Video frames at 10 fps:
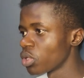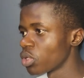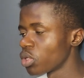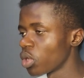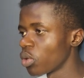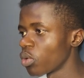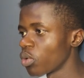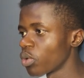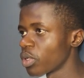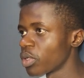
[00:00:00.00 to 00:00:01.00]
so
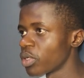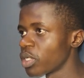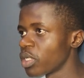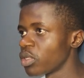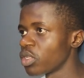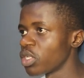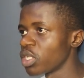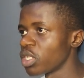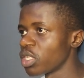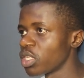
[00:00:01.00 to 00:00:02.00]
you need to
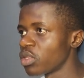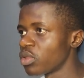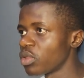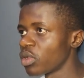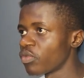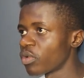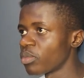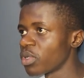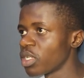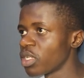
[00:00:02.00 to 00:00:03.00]
change this not
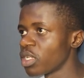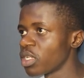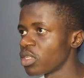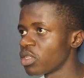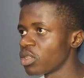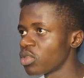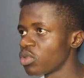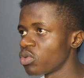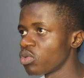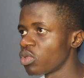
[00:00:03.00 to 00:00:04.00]
from digits
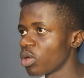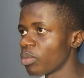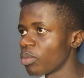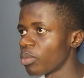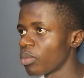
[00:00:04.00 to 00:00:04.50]
to num.